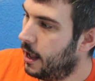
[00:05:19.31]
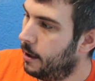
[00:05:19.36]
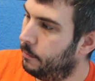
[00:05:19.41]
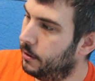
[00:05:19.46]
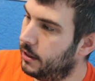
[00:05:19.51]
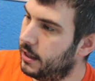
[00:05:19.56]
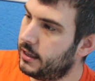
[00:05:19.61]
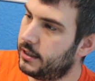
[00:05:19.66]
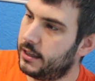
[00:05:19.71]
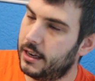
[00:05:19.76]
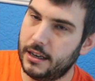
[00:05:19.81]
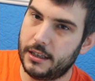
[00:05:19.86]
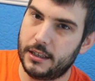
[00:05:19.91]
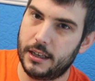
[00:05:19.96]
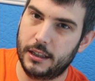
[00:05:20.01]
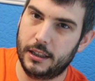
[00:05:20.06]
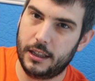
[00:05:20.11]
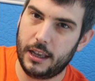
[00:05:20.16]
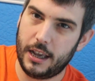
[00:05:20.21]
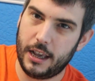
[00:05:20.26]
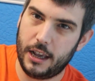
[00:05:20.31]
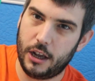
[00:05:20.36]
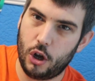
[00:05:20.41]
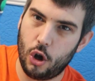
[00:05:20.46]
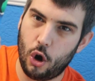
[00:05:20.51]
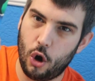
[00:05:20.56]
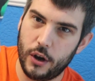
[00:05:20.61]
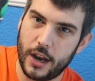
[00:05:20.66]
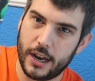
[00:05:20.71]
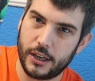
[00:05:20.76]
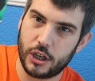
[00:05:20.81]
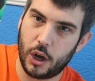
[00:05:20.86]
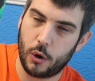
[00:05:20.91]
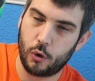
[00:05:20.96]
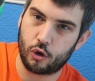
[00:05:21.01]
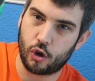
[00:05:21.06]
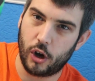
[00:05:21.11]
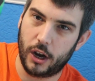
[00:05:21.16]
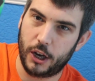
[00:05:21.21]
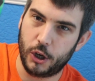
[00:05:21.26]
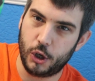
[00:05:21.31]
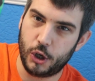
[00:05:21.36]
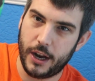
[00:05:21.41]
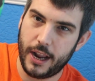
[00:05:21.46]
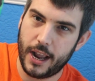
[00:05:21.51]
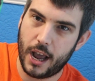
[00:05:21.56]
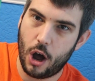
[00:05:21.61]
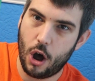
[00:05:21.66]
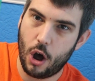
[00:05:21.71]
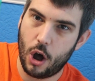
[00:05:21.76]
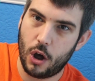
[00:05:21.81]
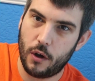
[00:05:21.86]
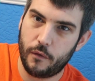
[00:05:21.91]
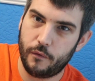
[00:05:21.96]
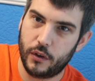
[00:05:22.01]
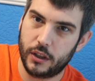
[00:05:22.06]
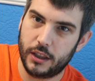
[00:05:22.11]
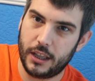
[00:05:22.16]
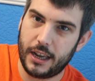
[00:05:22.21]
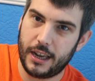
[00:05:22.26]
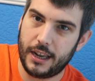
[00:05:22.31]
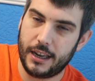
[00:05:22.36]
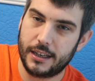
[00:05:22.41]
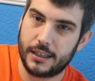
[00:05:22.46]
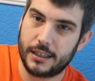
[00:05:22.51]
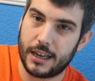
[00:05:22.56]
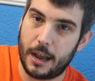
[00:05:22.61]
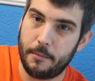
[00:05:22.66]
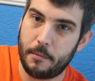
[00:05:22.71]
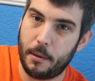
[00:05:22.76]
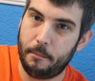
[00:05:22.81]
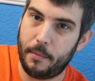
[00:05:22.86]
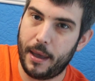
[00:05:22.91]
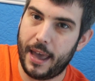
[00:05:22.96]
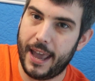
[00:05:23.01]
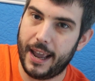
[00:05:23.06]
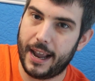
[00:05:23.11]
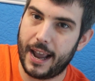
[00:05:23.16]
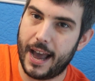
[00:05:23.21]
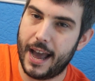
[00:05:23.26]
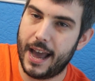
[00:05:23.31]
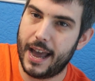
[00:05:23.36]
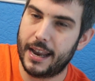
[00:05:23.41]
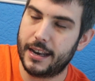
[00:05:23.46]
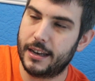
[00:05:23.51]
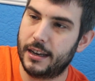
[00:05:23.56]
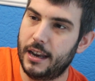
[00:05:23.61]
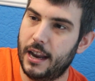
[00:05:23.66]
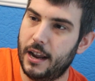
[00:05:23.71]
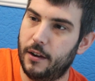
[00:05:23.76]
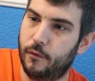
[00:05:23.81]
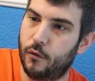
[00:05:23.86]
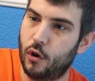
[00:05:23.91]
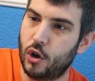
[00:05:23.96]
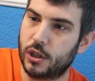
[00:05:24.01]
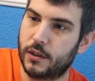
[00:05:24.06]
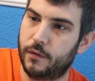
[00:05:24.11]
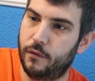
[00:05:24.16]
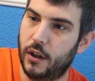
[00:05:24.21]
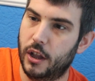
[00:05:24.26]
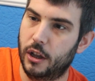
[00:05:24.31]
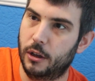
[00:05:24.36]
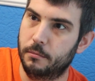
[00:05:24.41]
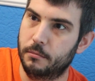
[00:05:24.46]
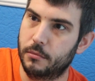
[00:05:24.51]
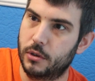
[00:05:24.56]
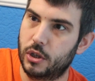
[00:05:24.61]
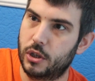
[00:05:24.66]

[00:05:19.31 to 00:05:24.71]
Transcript: But this is the Cornetto trilogy of the Simon Pegg and Nick Frost films.